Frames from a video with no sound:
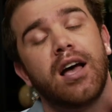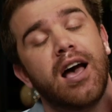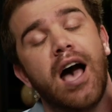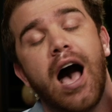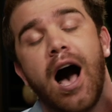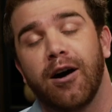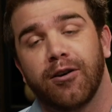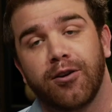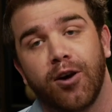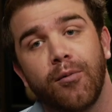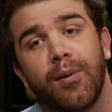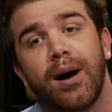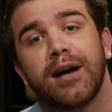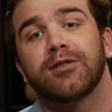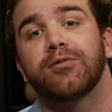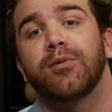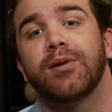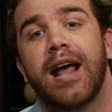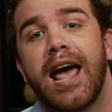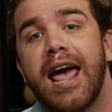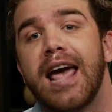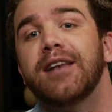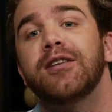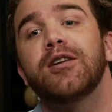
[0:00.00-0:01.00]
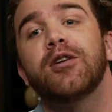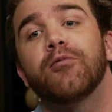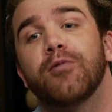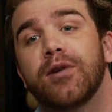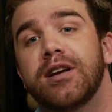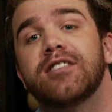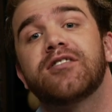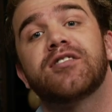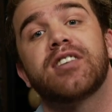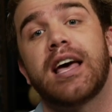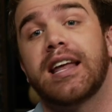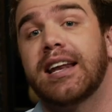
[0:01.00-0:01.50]
what Andy
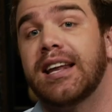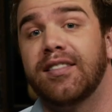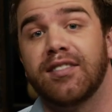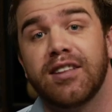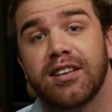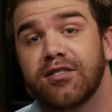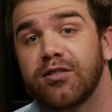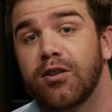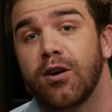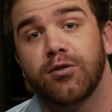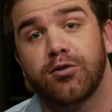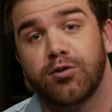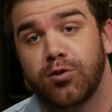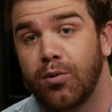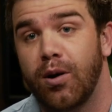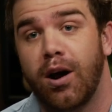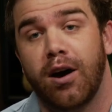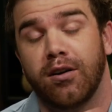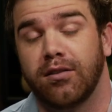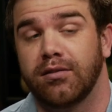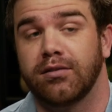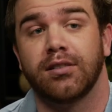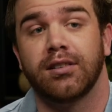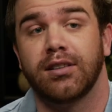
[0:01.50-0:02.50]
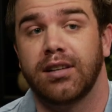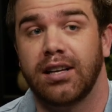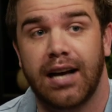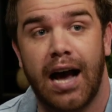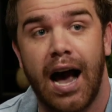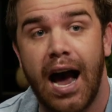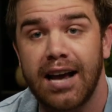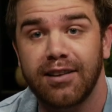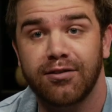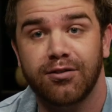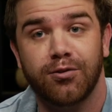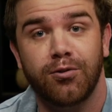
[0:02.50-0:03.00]
Reid said, and this goes throughout
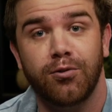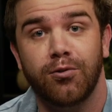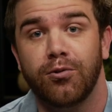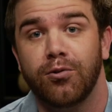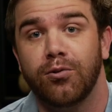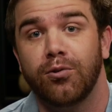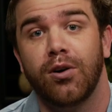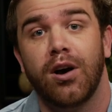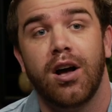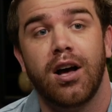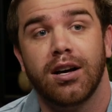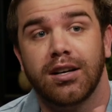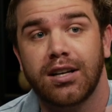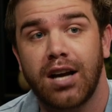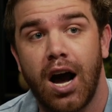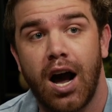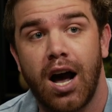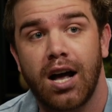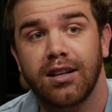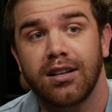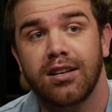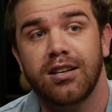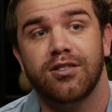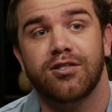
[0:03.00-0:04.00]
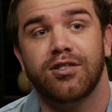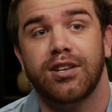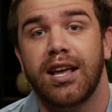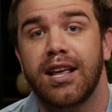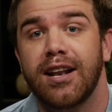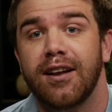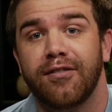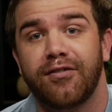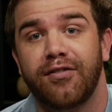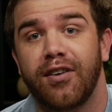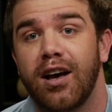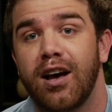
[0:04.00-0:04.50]
high school, college,
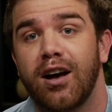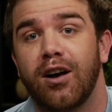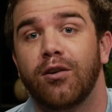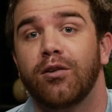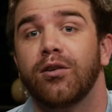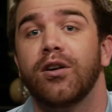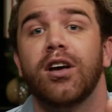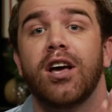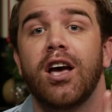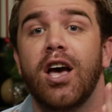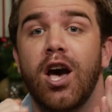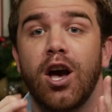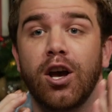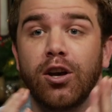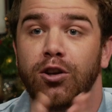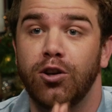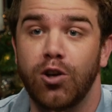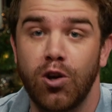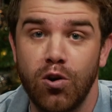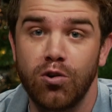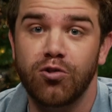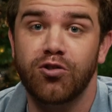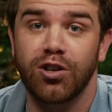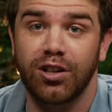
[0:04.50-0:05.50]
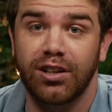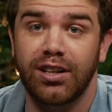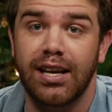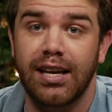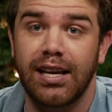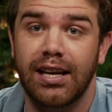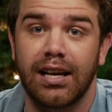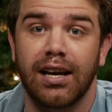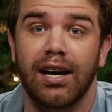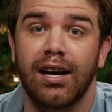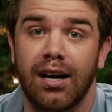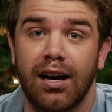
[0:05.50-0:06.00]
NFL,
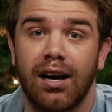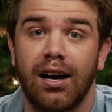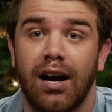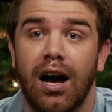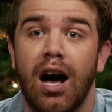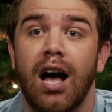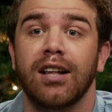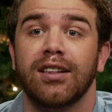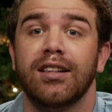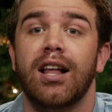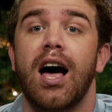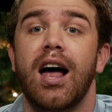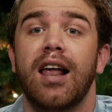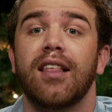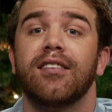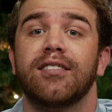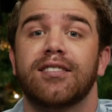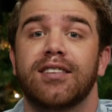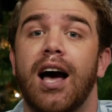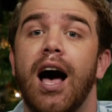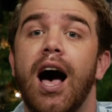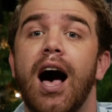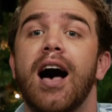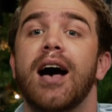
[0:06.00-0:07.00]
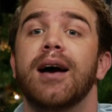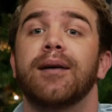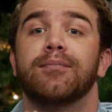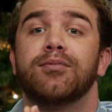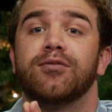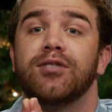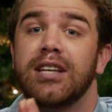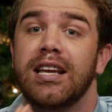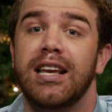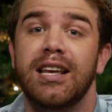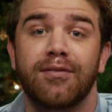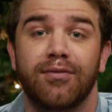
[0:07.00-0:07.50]
usually a lot of the
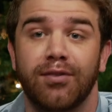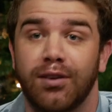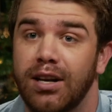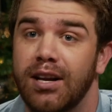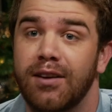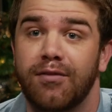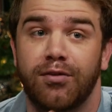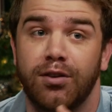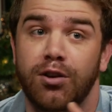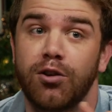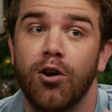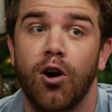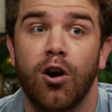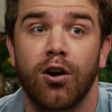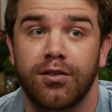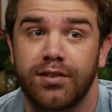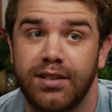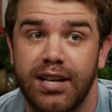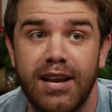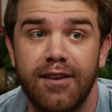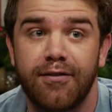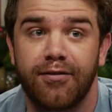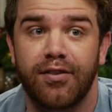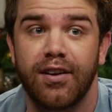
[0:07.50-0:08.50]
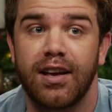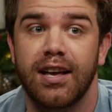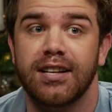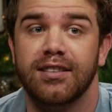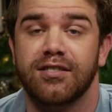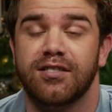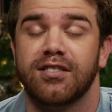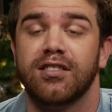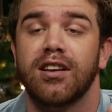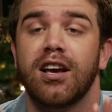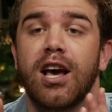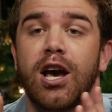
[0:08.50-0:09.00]
times, even if you're on
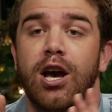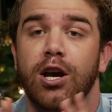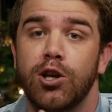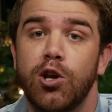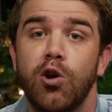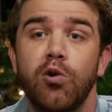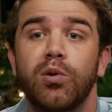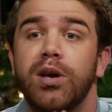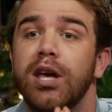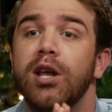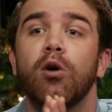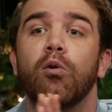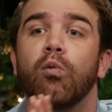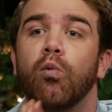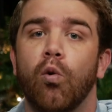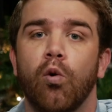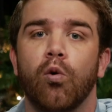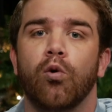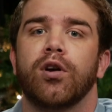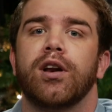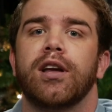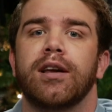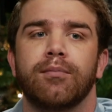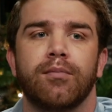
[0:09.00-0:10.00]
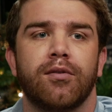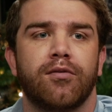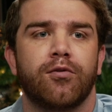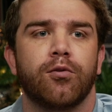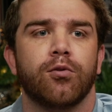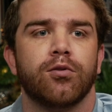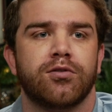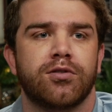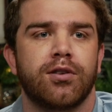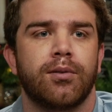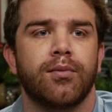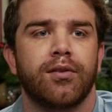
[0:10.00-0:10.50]
defense, you get a warning
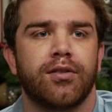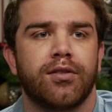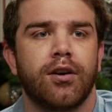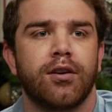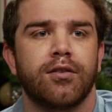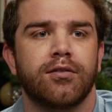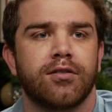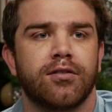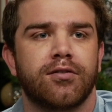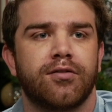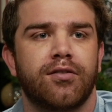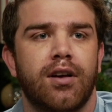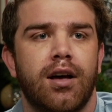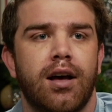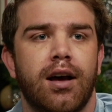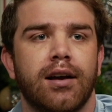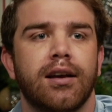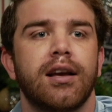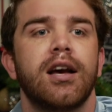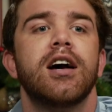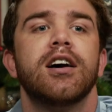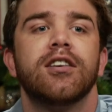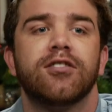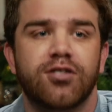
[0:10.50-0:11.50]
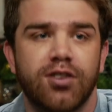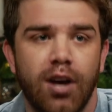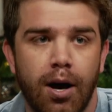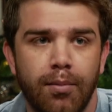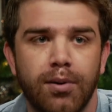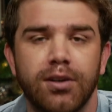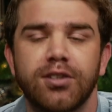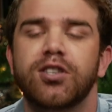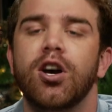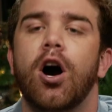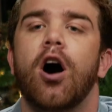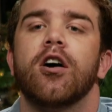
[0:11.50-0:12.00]
before someone throws this flag. 100%.
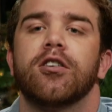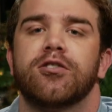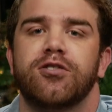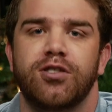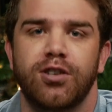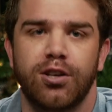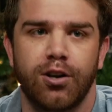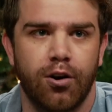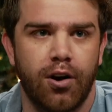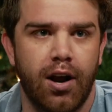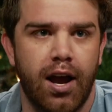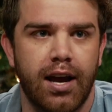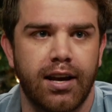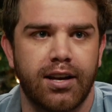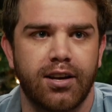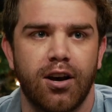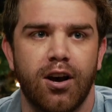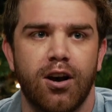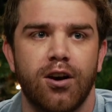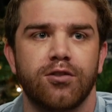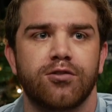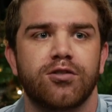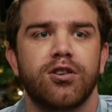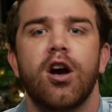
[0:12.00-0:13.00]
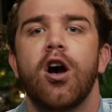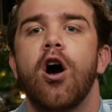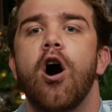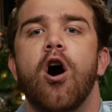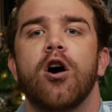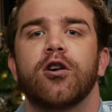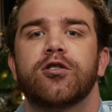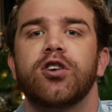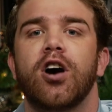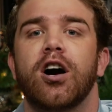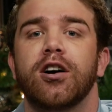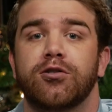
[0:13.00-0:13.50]
Someone talks to your head coach
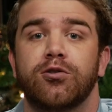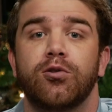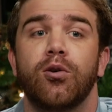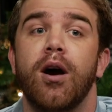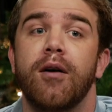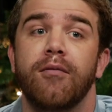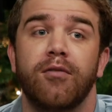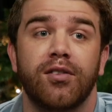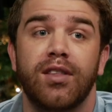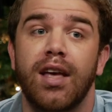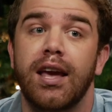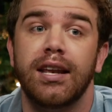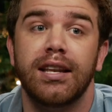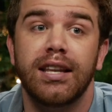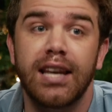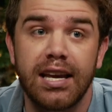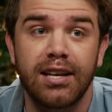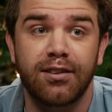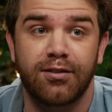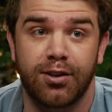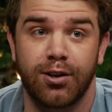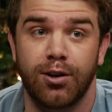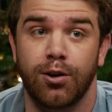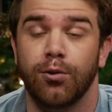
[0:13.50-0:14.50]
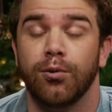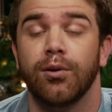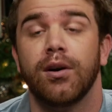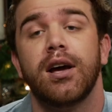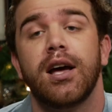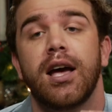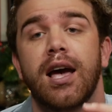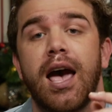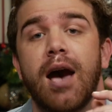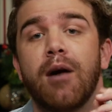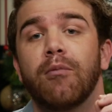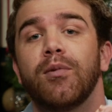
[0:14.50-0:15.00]
or talks to whoever they need to.
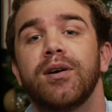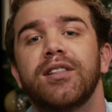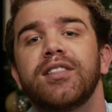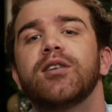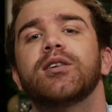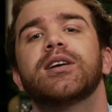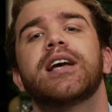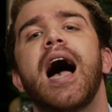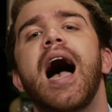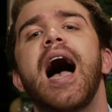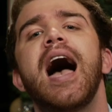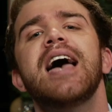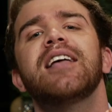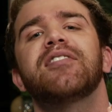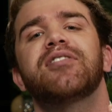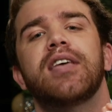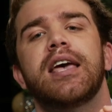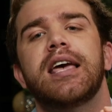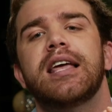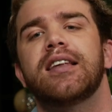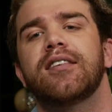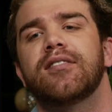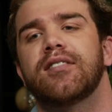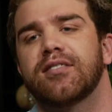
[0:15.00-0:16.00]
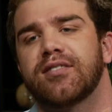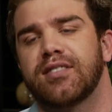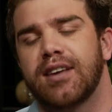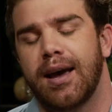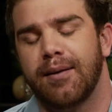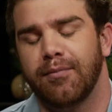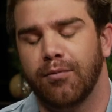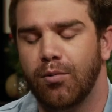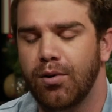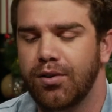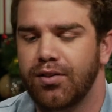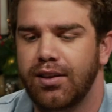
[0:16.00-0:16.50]
And when the guy at the end of this game,
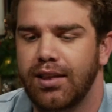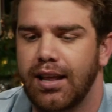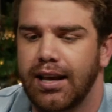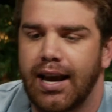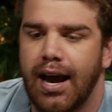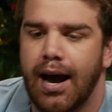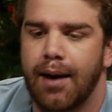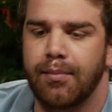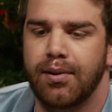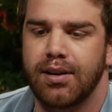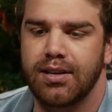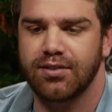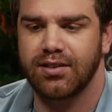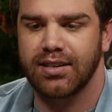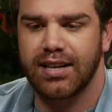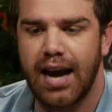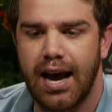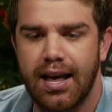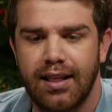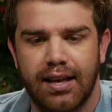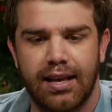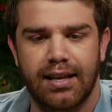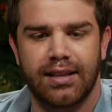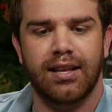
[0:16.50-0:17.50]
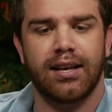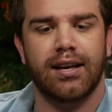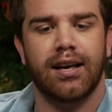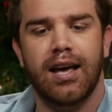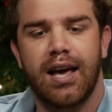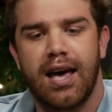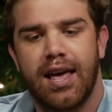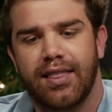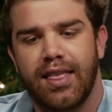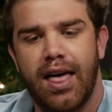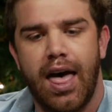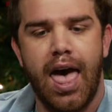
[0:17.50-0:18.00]
the one thing that got me is the guy, the
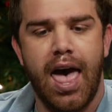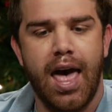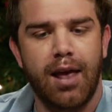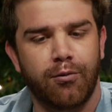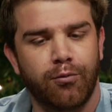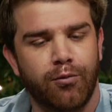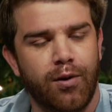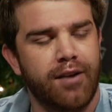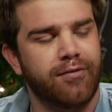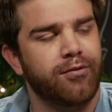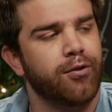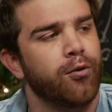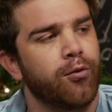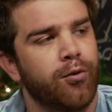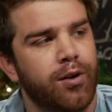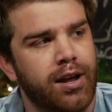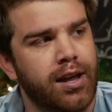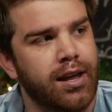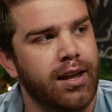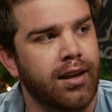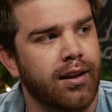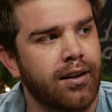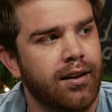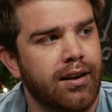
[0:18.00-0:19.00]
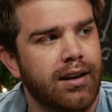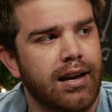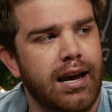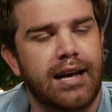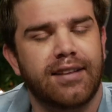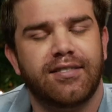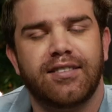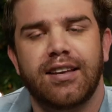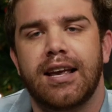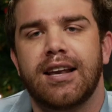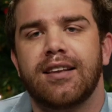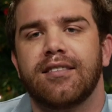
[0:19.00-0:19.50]
head referee
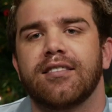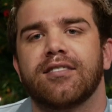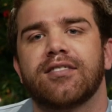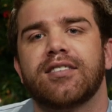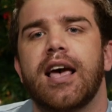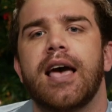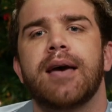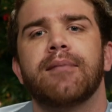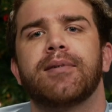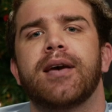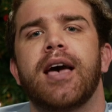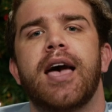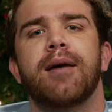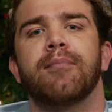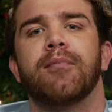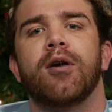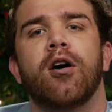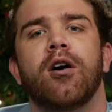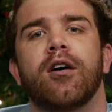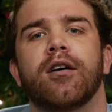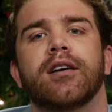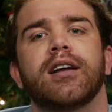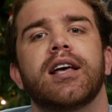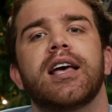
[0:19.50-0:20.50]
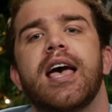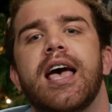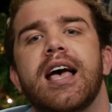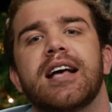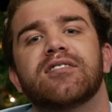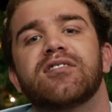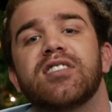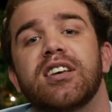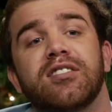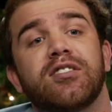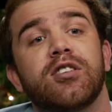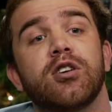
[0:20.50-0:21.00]
at the end of this game came on and
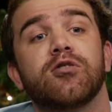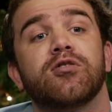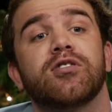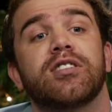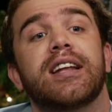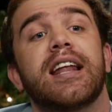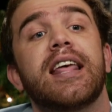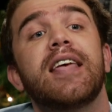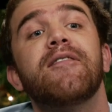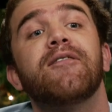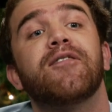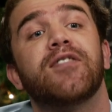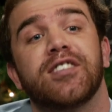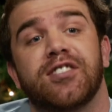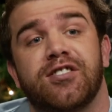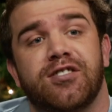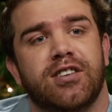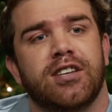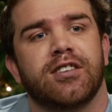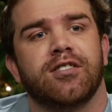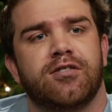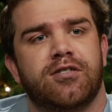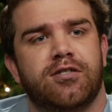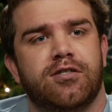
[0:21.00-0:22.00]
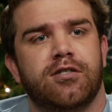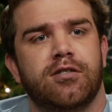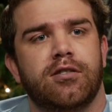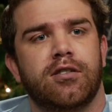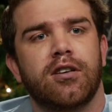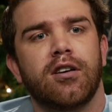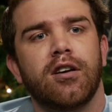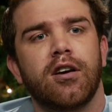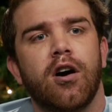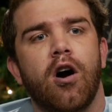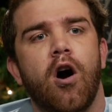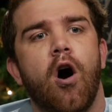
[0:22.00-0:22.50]
says there's an emphasis
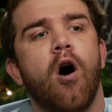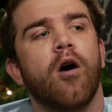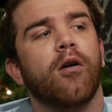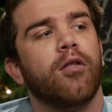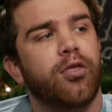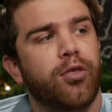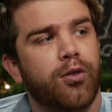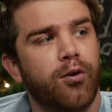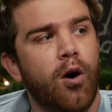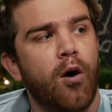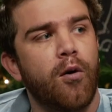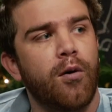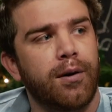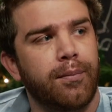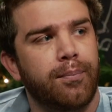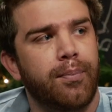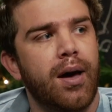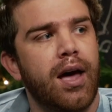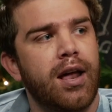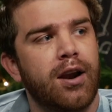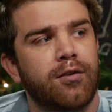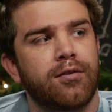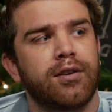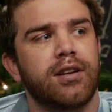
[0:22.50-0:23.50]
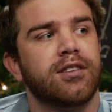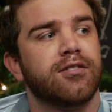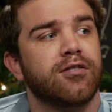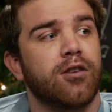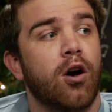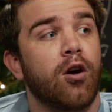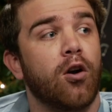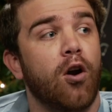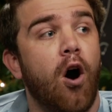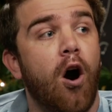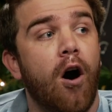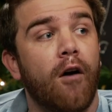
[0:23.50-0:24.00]
on throwing penalties
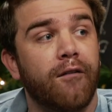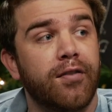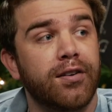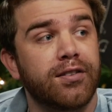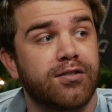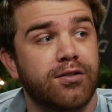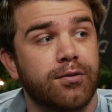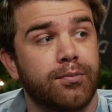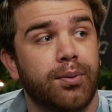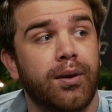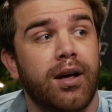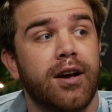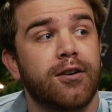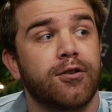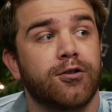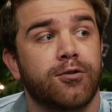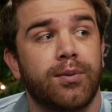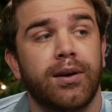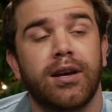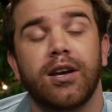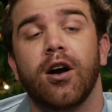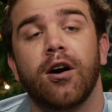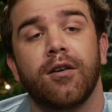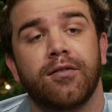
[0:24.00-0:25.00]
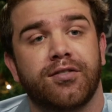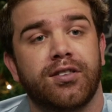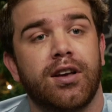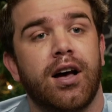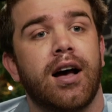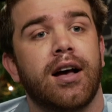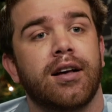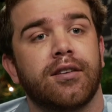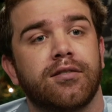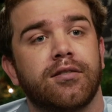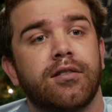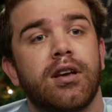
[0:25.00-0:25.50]
on offensive players being
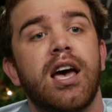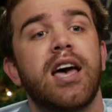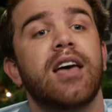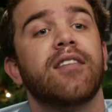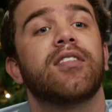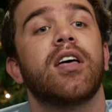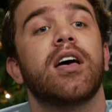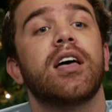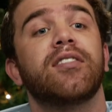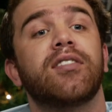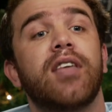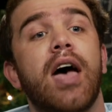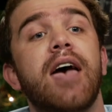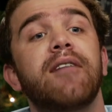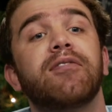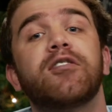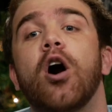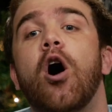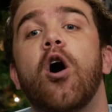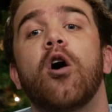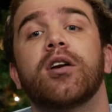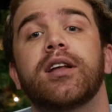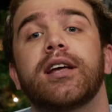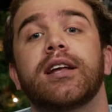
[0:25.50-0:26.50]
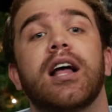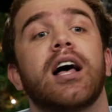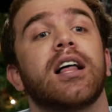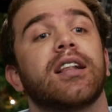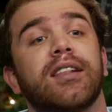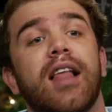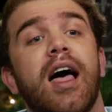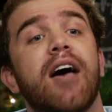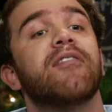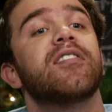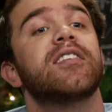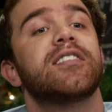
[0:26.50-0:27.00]
offsides. There has been. They've called it
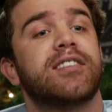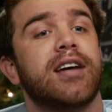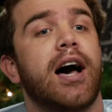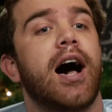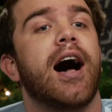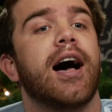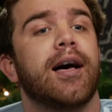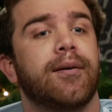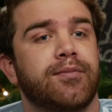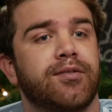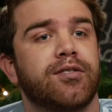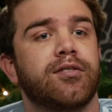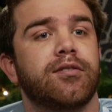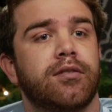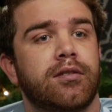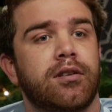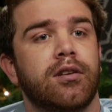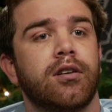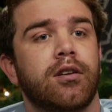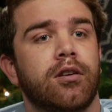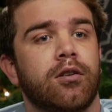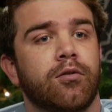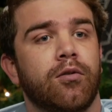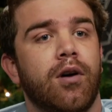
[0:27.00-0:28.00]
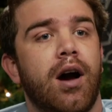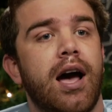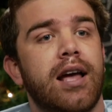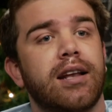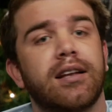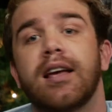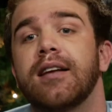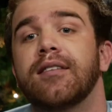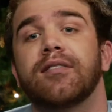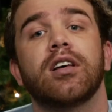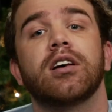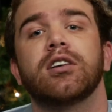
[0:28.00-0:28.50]
11 times, right?
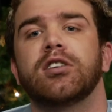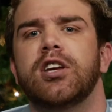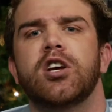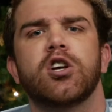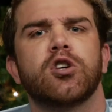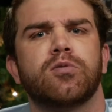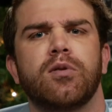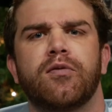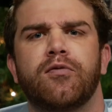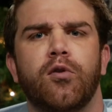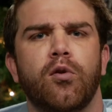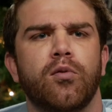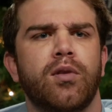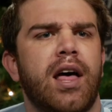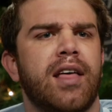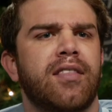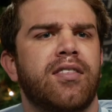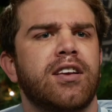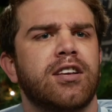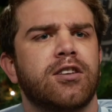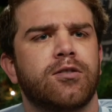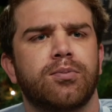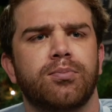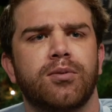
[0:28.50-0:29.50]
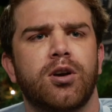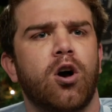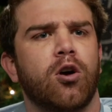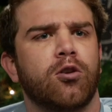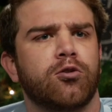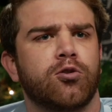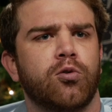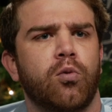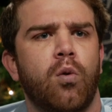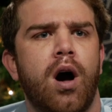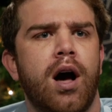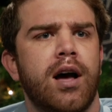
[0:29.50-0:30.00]
And the years before that, I think it's been called
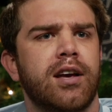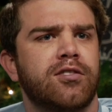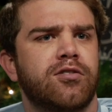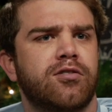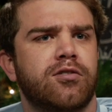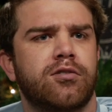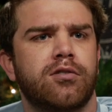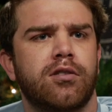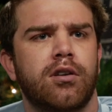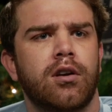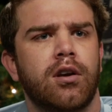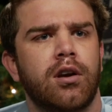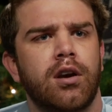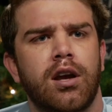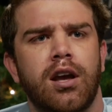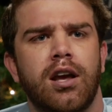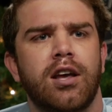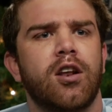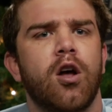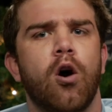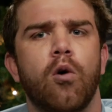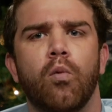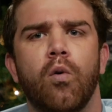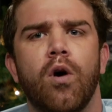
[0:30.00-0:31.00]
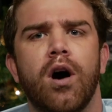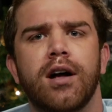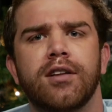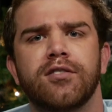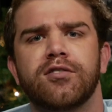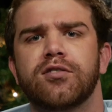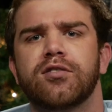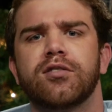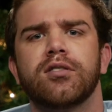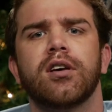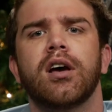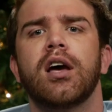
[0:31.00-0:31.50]
twice, you know,
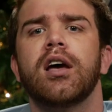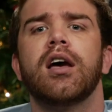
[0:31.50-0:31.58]
once.